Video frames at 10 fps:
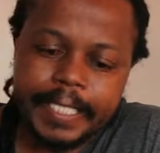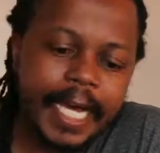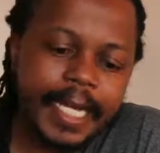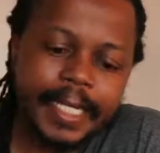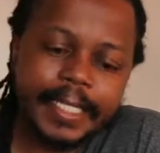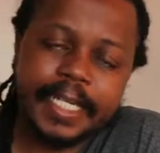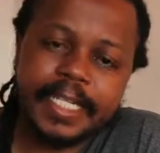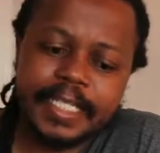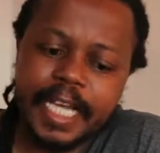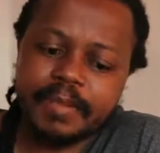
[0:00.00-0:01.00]
Tari
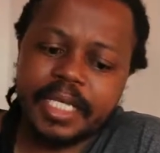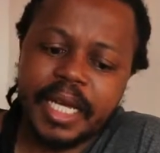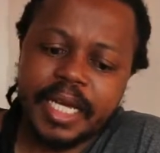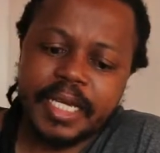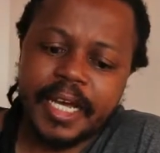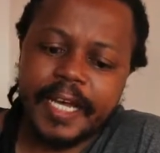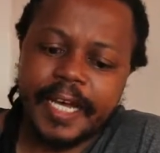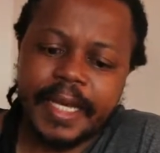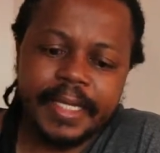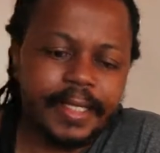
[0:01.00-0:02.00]

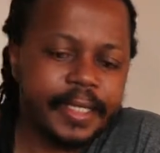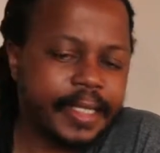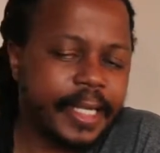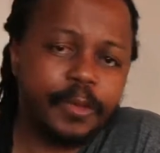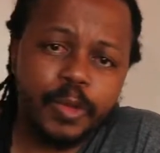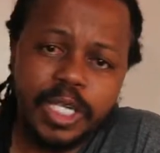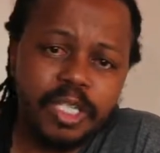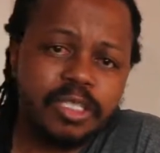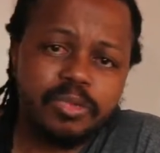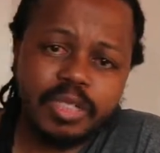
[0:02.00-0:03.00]
Samsakanda, I think we
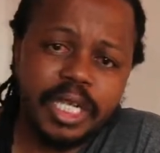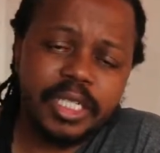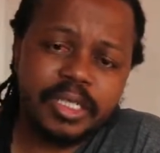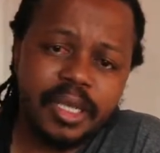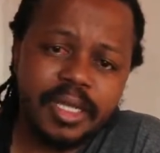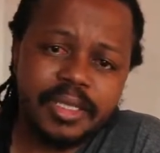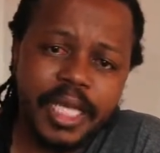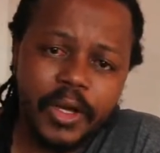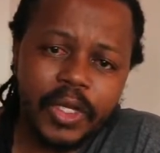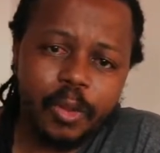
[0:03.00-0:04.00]
need to really start
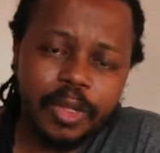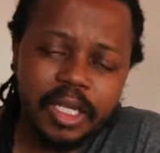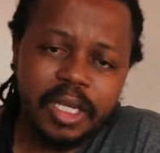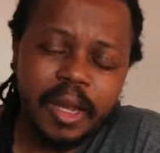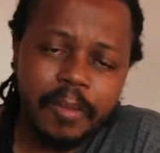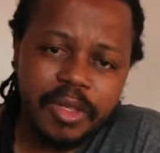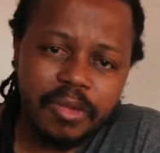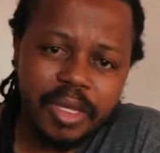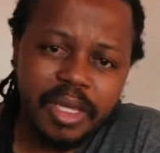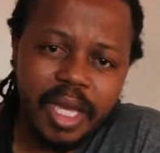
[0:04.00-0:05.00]
saying, okay, we need a number
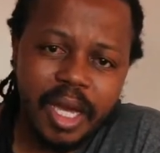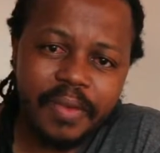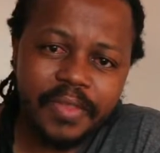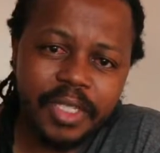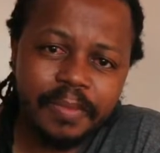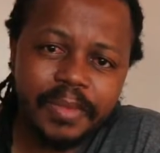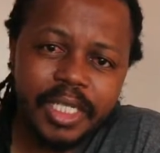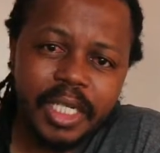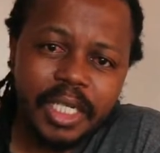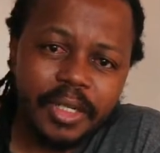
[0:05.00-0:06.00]
3 there after
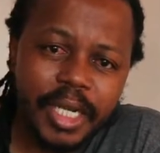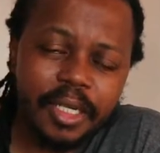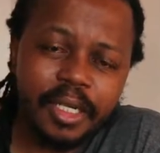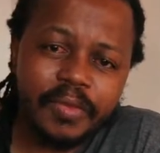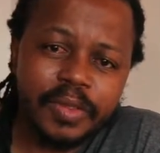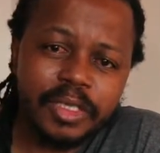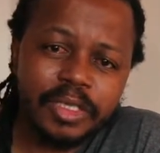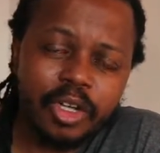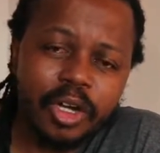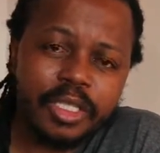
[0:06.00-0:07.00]
Craig Evans
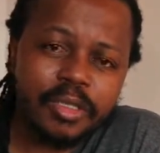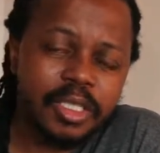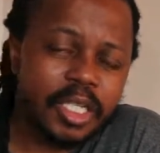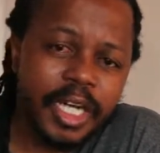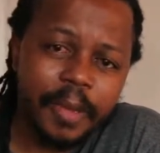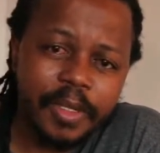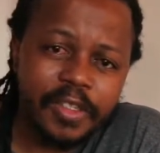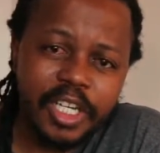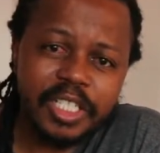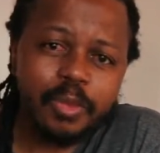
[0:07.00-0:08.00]
is gone in a couple of
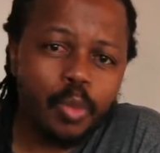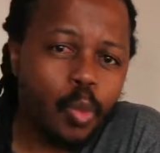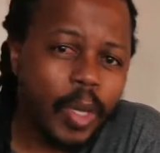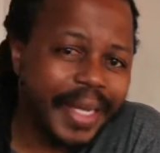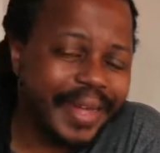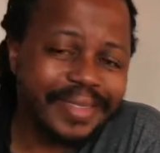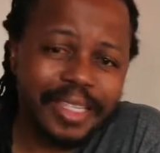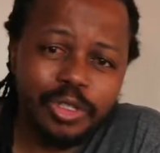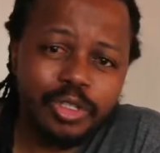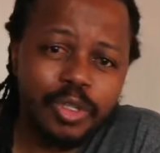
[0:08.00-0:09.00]
years. What else
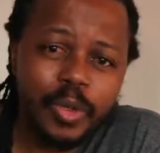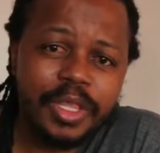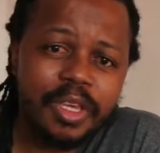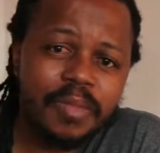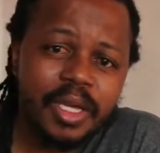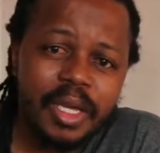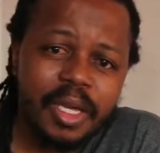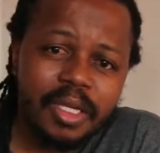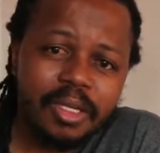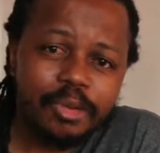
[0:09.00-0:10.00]
can you do with him?
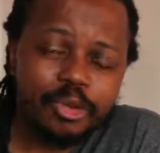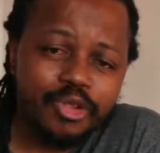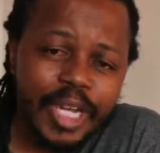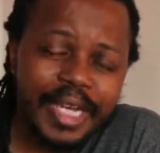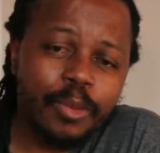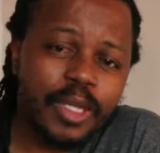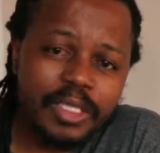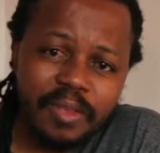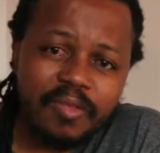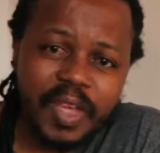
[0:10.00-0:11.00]
You really
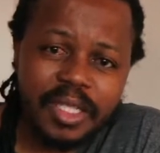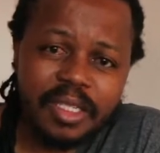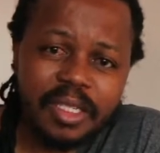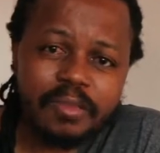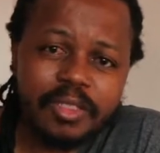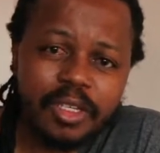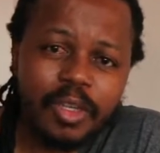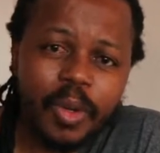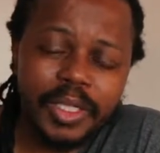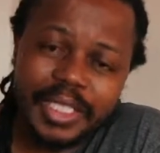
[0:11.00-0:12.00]
want to invest in him, so
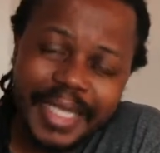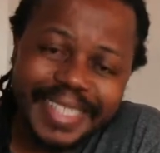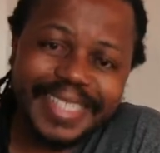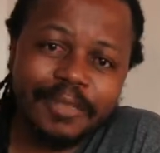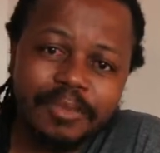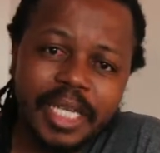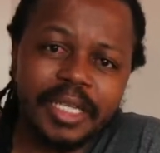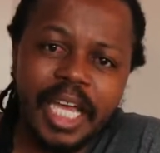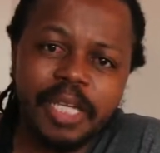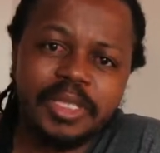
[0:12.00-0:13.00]
you want to get him
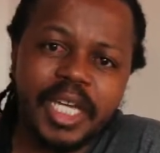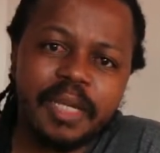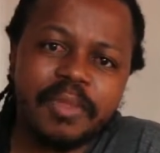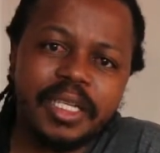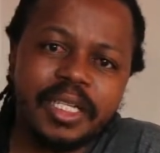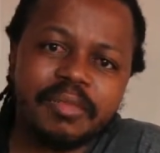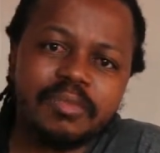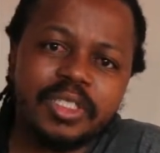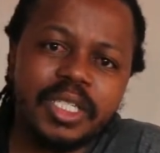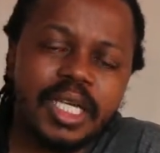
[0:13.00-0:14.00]
that game time and get
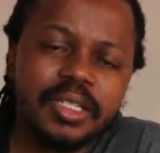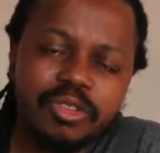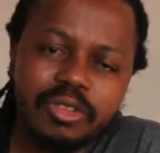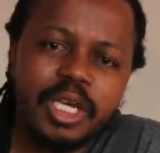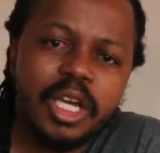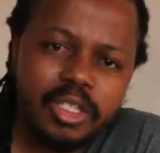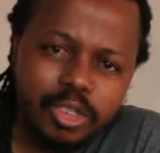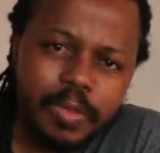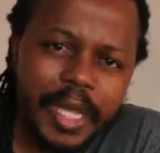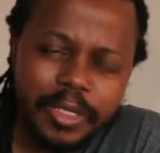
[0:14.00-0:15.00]
him
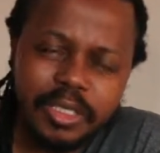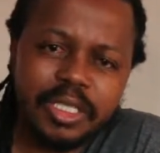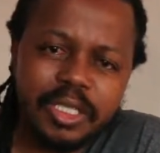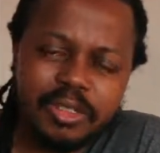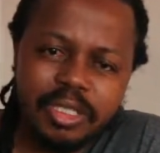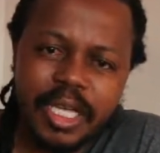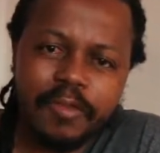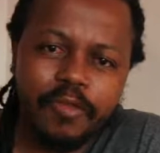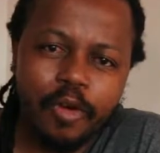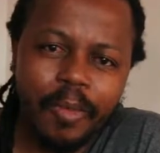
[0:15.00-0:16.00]
to play into
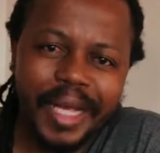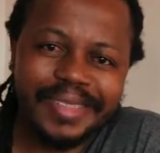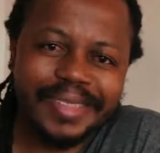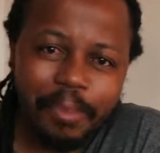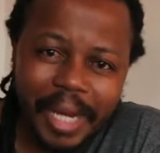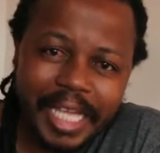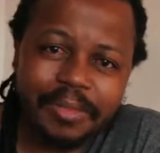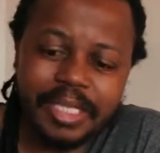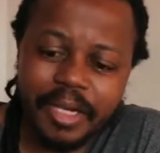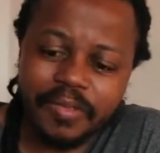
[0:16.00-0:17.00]
some formats, play
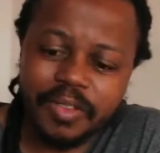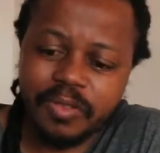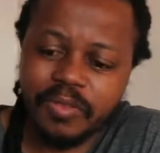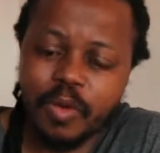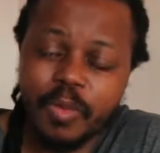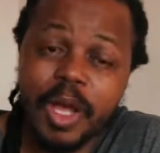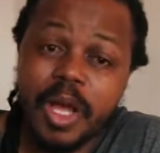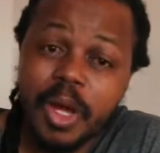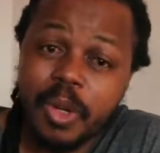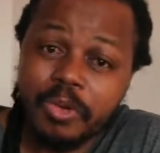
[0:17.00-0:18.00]
himself into form.
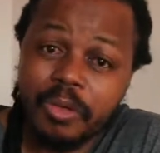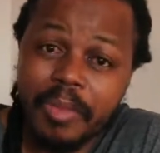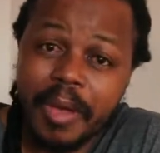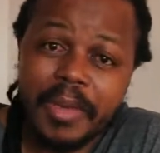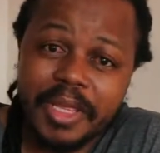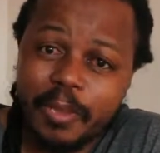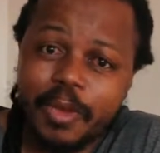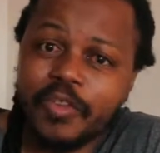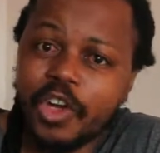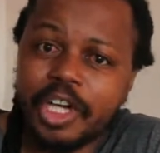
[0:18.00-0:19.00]
Remember that
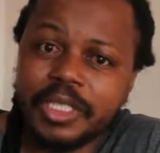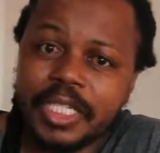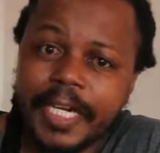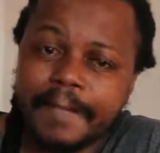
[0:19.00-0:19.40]
we've got